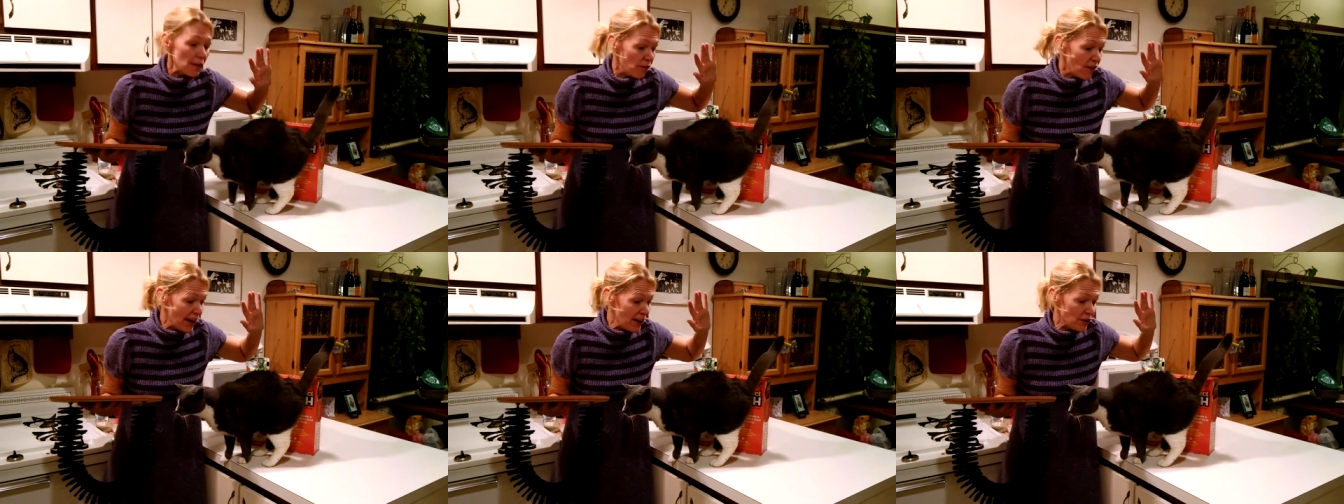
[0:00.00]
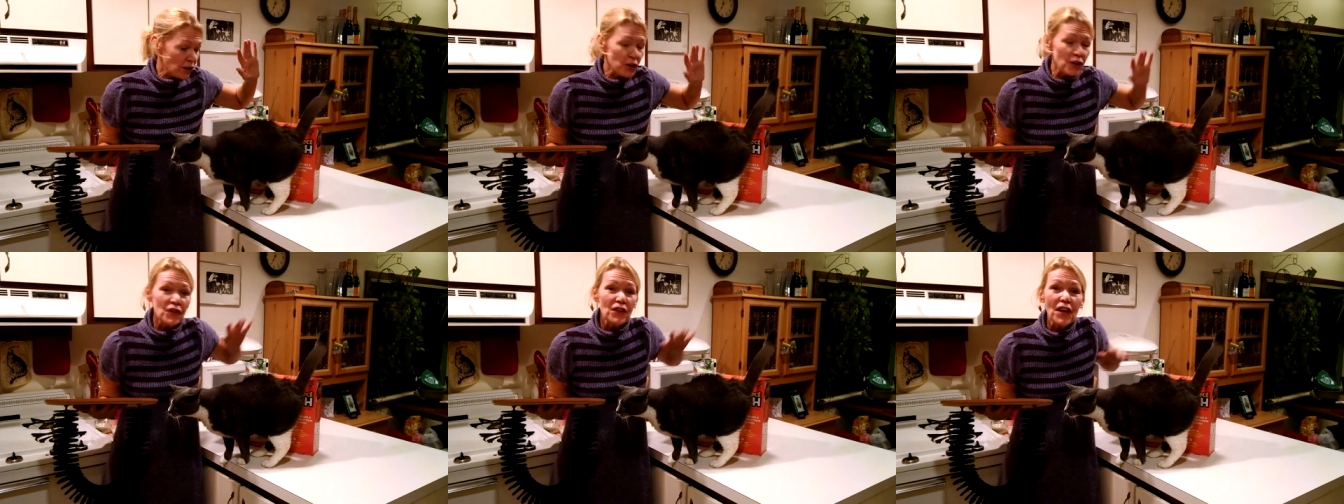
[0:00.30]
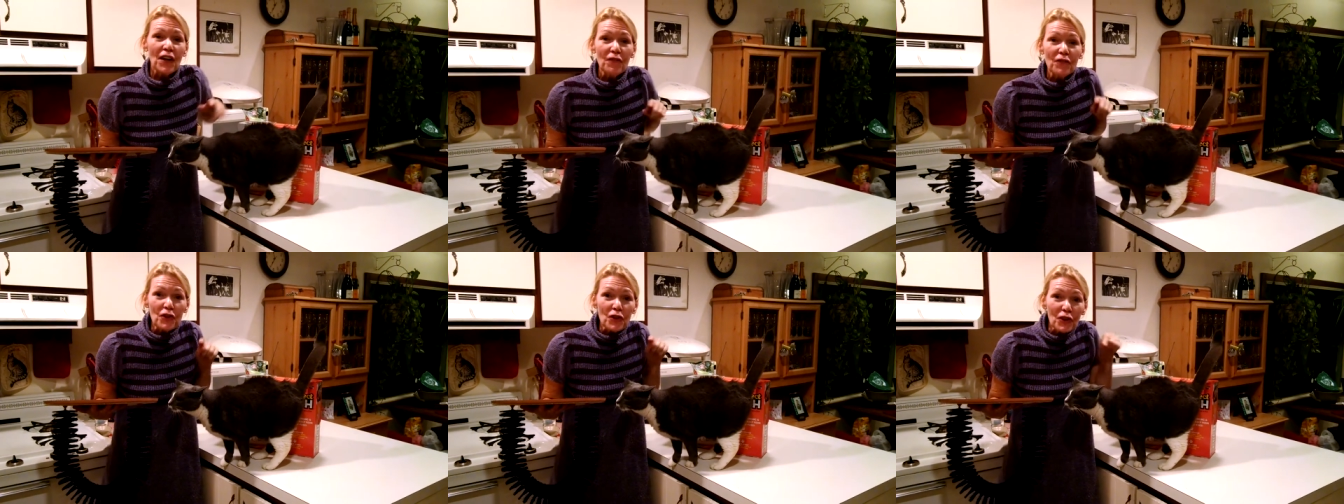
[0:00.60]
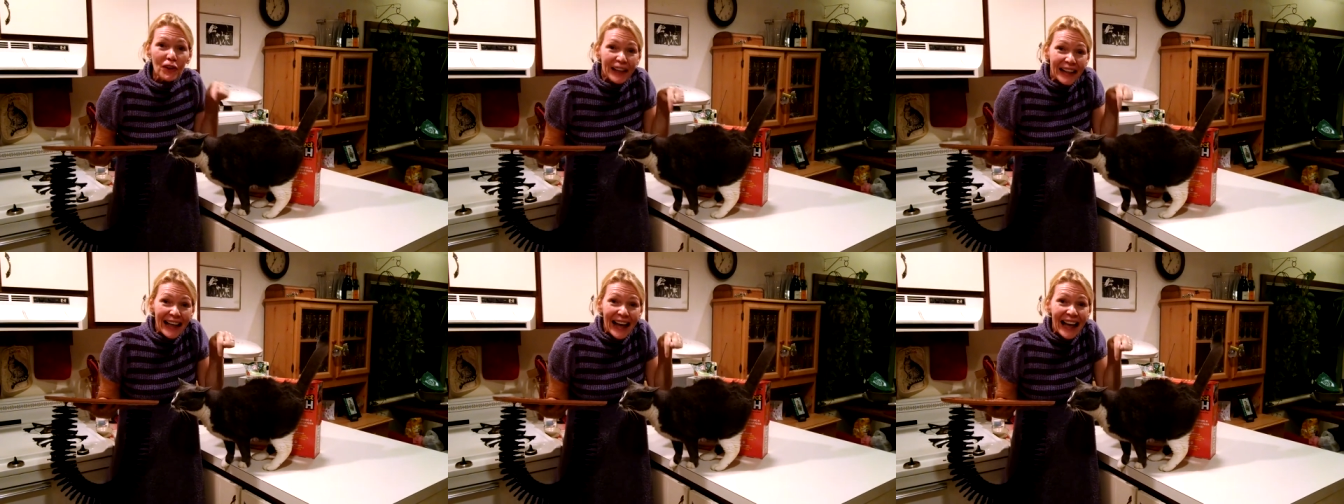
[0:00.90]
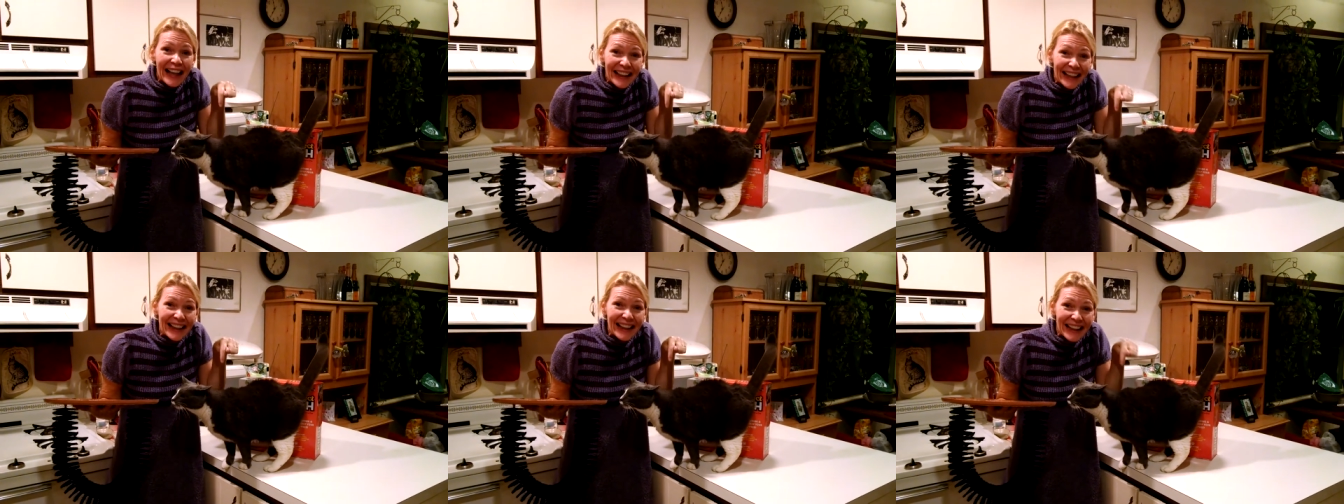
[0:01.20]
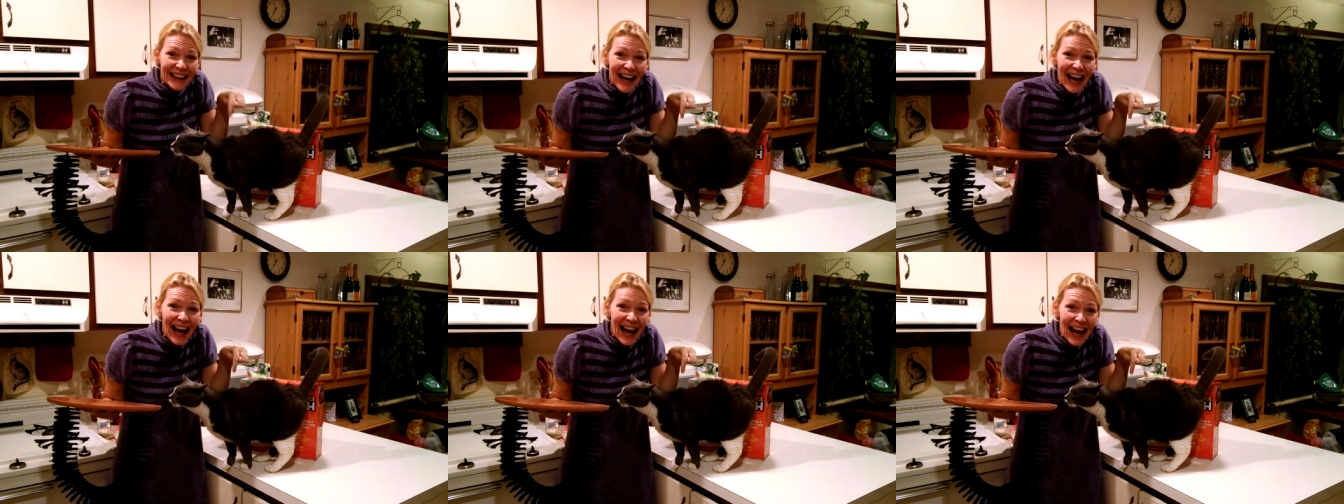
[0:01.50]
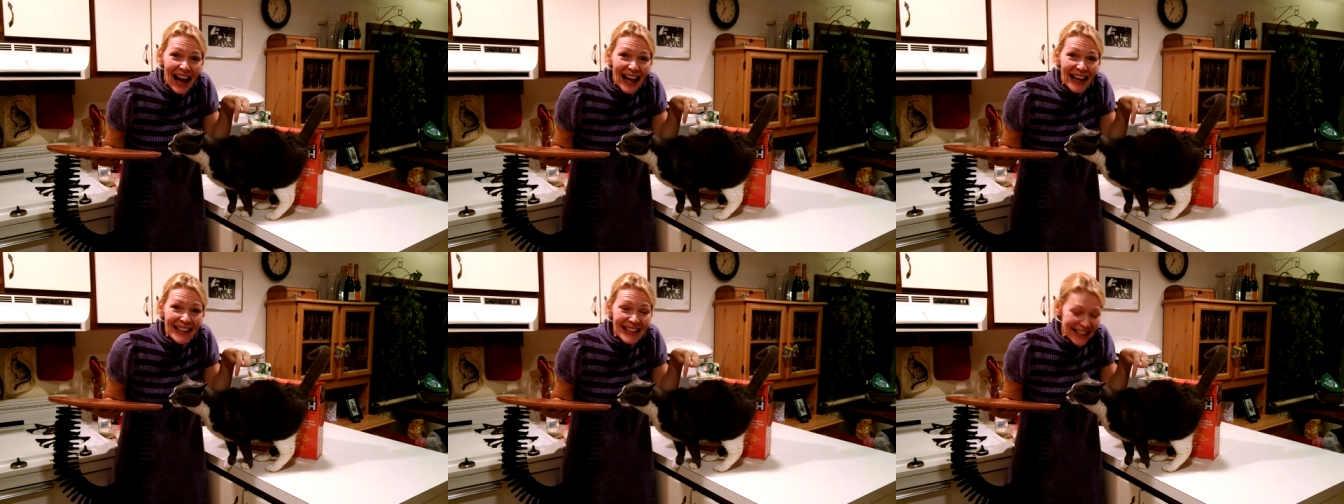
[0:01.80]
adventures of Juliette the
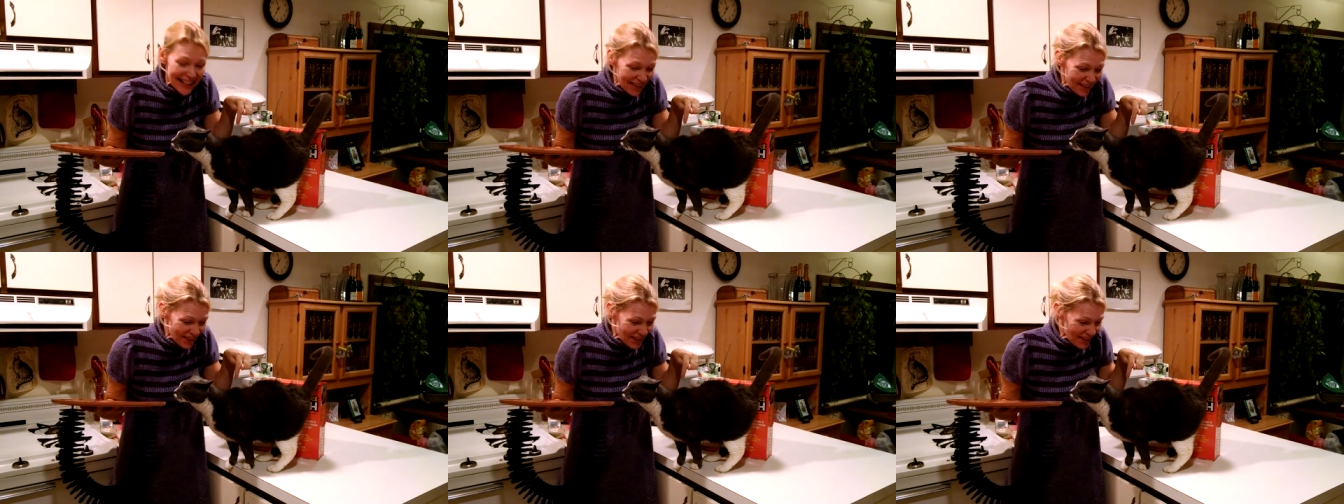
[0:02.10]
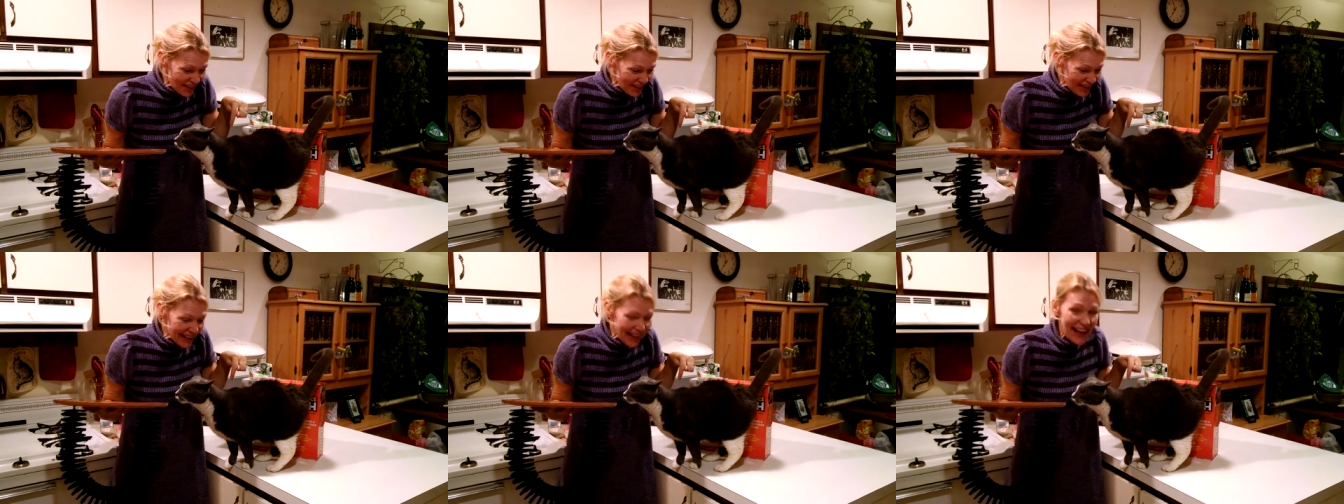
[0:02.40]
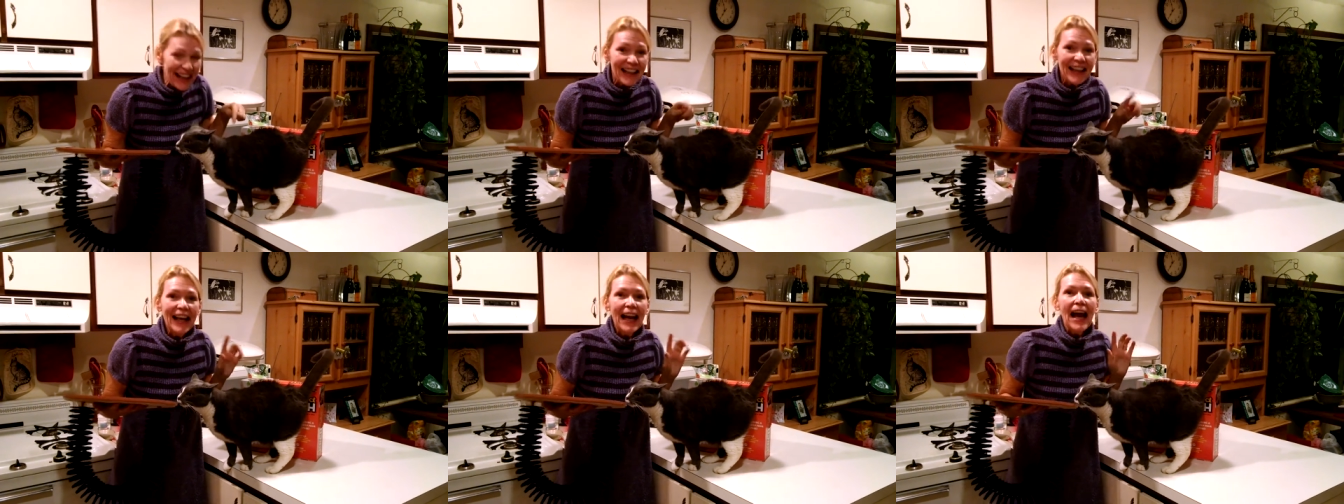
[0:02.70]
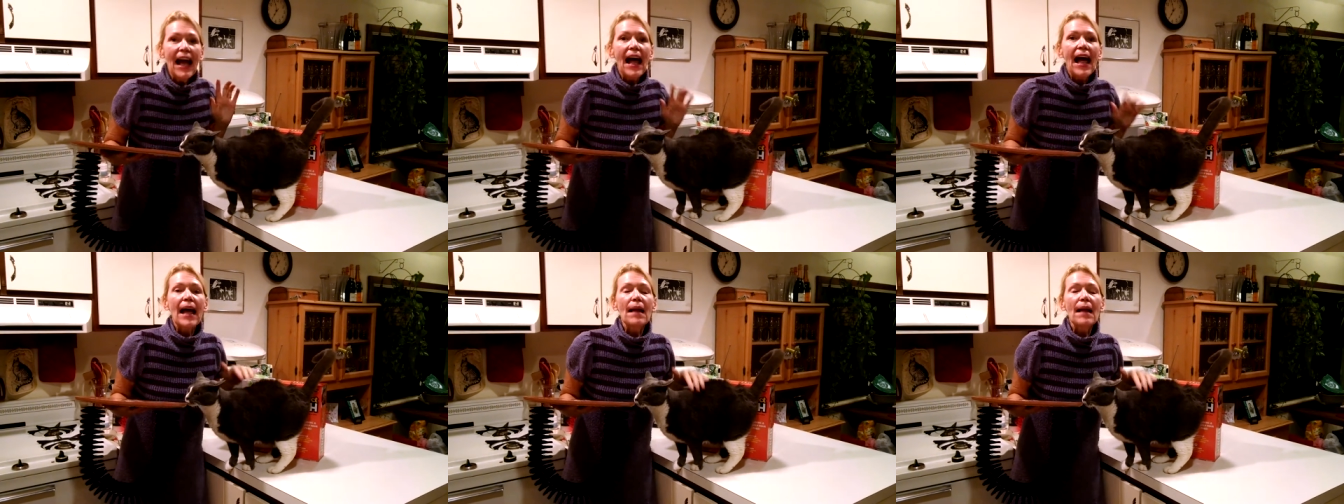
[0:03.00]
cat. Here's Juliette.